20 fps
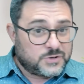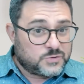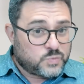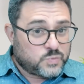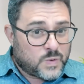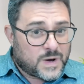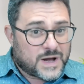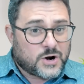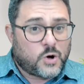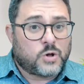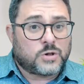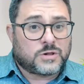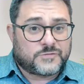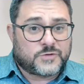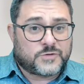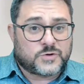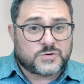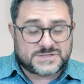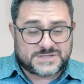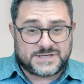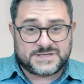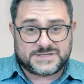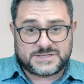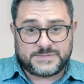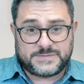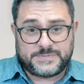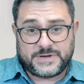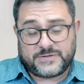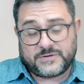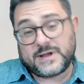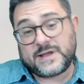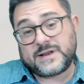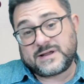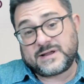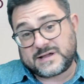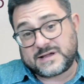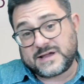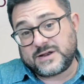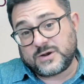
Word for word: you'd want all of those things to be there, and it,